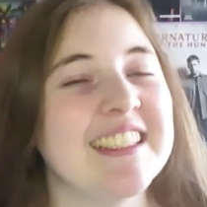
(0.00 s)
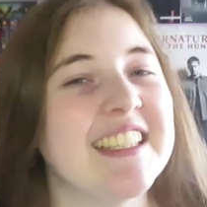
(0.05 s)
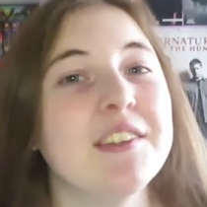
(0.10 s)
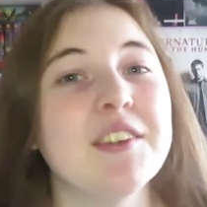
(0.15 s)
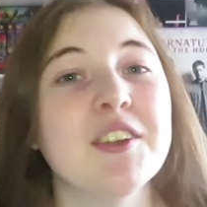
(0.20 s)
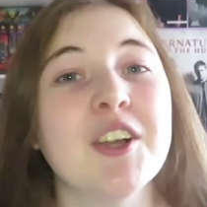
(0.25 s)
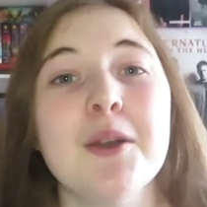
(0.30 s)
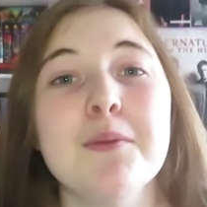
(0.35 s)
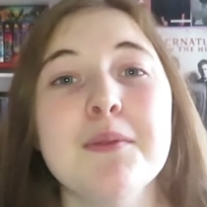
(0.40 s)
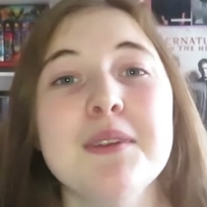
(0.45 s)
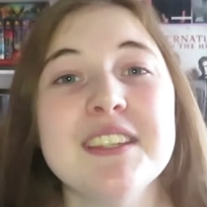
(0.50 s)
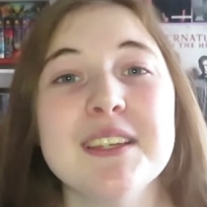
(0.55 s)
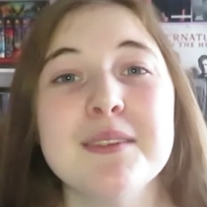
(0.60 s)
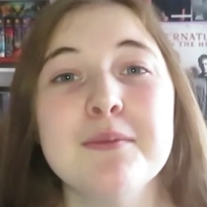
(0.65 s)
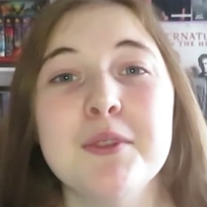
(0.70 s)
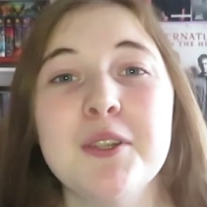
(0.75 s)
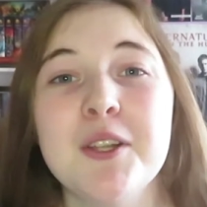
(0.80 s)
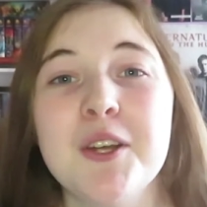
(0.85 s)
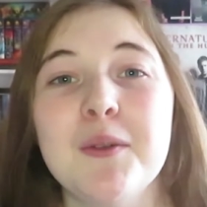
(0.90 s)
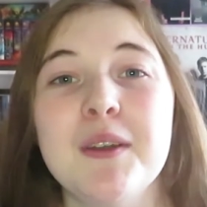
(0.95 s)
Leave a comment down
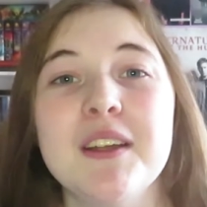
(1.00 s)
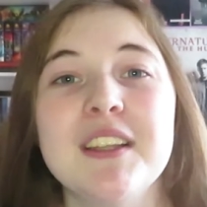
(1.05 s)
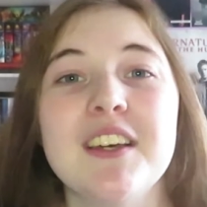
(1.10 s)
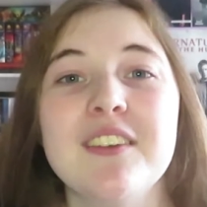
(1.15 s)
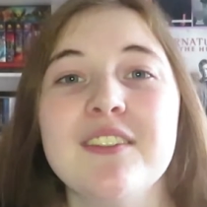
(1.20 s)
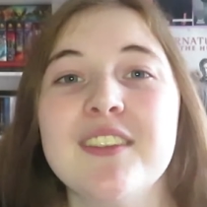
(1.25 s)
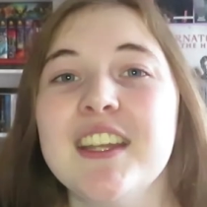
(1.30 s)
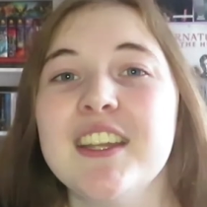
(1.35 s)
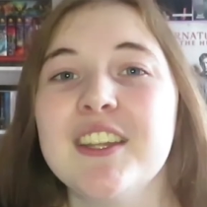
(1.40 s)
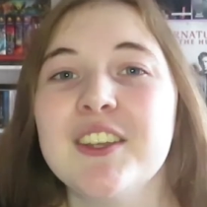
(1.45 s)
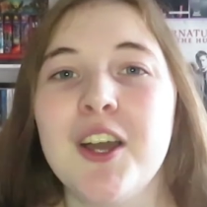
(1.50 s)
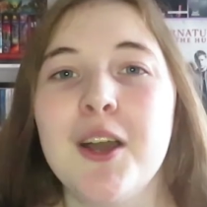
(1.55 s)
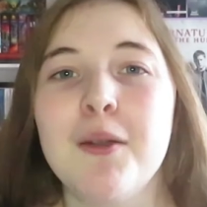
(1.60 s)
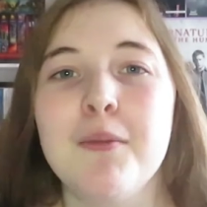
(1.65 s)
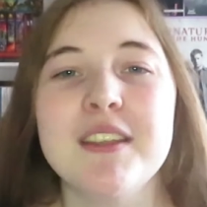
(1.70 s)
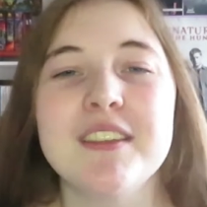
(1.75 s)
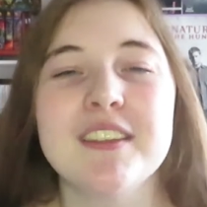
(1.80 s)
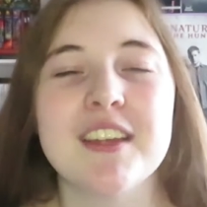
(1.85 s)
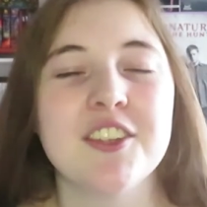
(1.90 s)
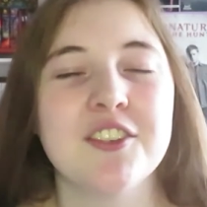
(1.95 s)
below. I love getting
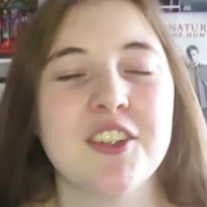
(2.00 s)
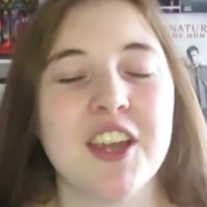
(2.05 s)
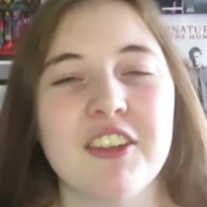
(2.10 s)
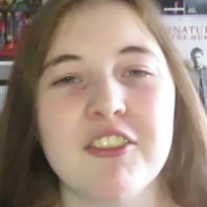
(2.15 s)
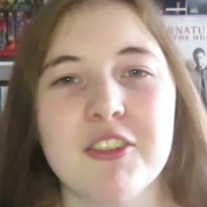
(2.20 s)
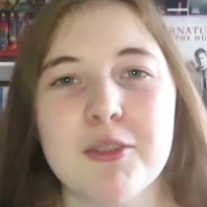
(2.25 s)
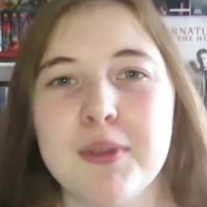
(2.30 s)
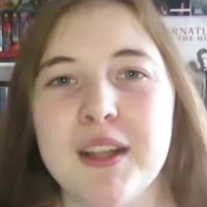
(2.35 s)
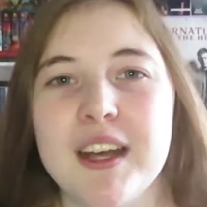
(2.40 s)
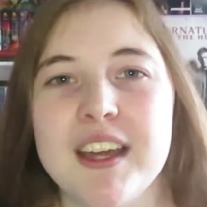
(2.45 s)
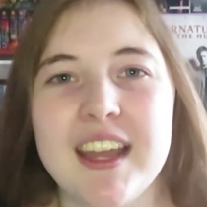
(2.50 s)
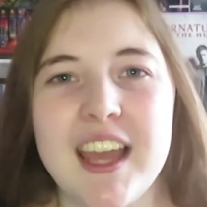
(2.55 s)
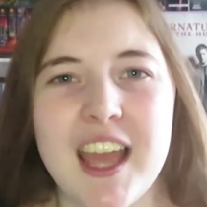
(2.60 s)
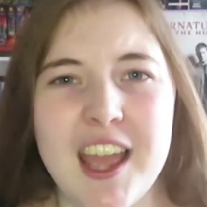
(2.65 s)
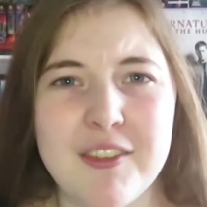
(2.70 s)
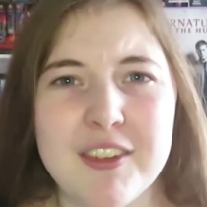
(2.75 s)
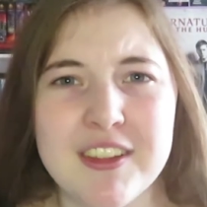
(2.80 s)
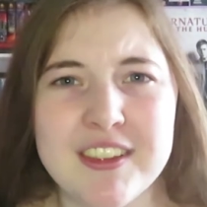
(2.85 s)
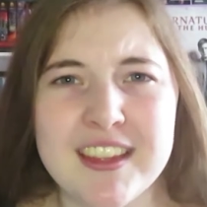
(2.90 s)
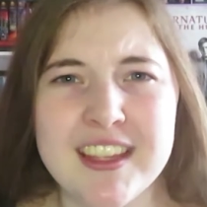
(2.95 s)
comments. I try to reply to
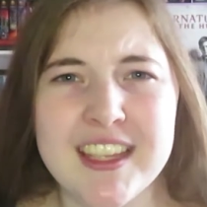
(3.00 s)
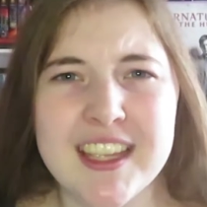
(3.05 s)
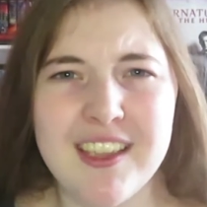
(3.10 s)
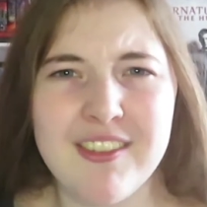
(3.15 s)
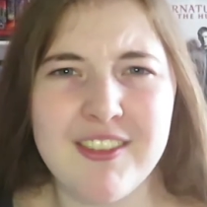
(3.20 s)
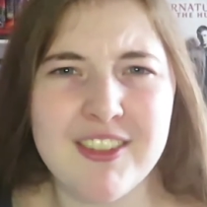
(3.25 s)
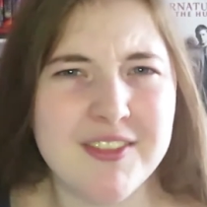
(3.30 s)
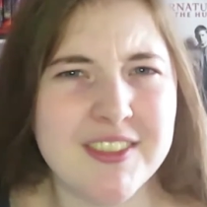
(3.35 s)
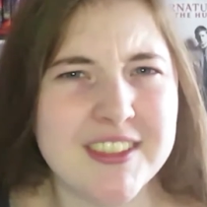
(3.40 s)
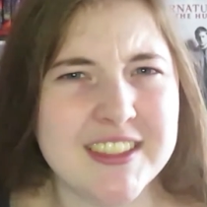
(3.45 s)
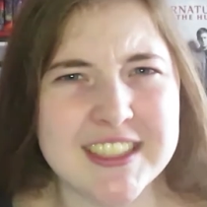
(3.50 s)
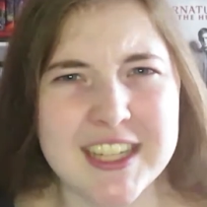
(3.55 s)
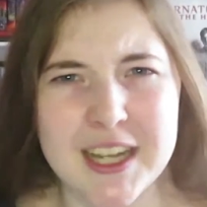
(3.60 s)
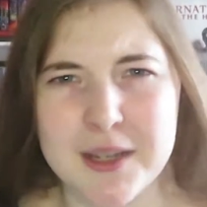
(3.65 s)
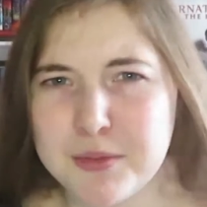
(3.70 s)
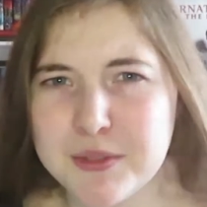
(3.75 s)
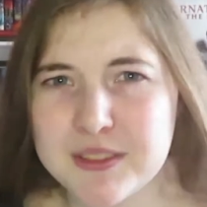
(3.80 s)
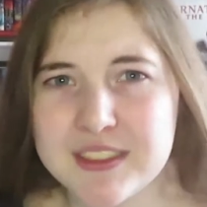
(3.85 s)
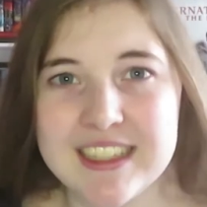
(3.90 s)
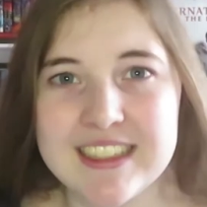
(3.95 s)
everything, even if it's a
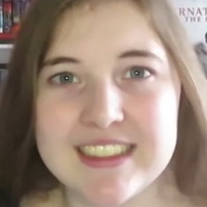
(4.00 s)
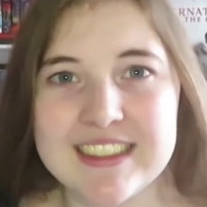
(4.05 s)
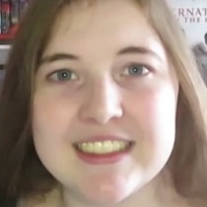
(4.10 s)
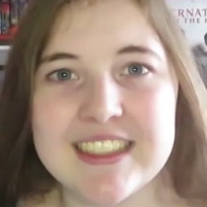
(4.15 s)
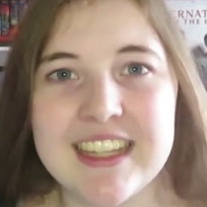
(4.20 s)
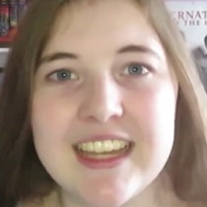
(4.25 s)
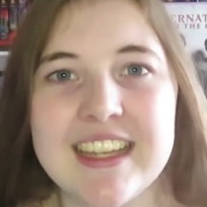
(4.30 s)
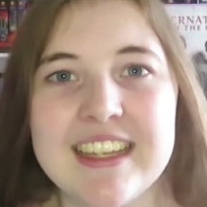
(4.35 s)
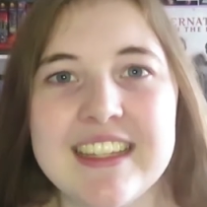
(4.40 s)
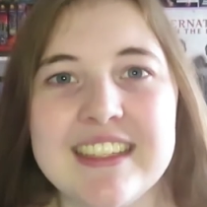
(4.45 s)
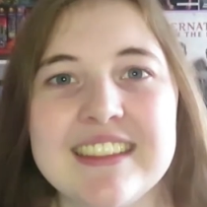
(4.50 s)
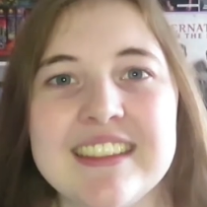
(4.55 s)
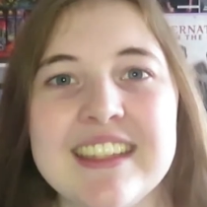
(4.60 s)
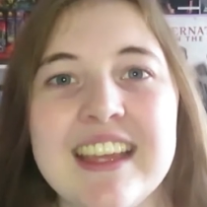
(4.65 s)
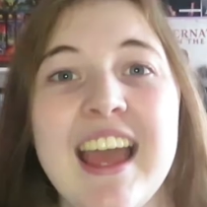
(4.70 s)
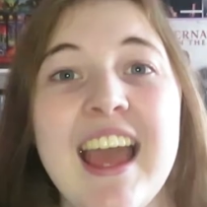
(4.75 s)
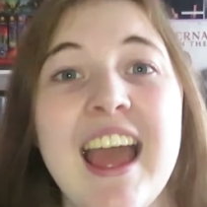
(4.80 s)
couple days late.